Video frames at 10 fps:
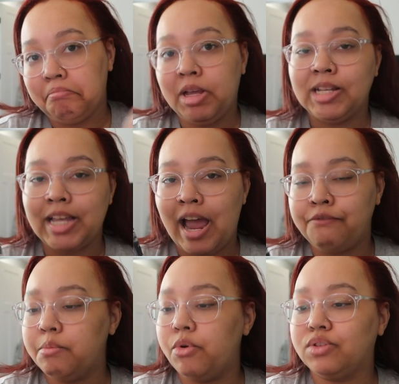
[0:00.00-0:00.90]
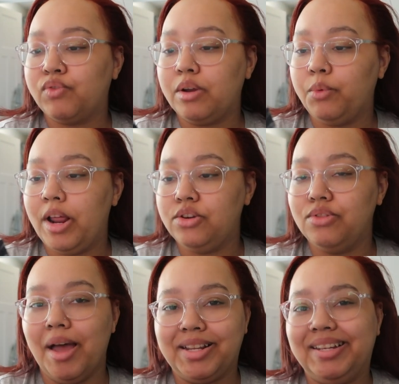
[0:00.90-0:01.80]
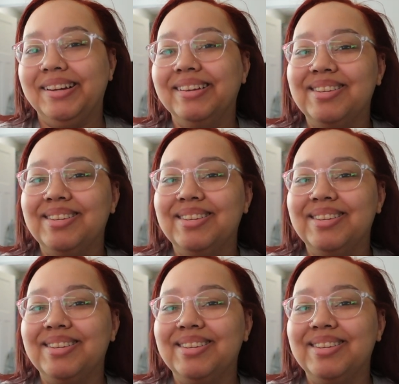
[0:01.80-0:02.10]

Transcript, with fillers: because I have the most fun when I do that.